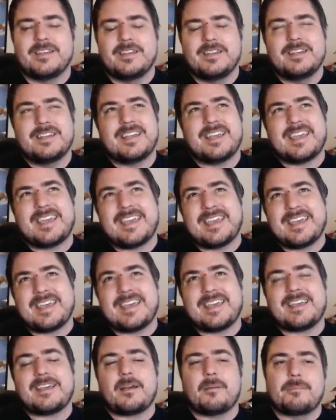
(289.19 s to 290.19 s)

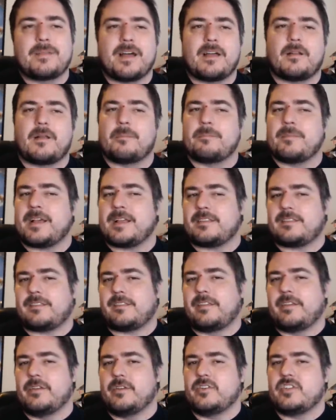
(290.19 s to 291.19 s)
I'm not
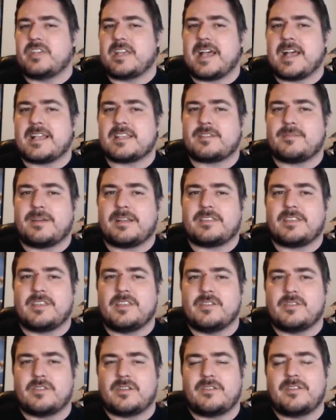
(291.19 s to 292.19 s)
too jazzed about the user.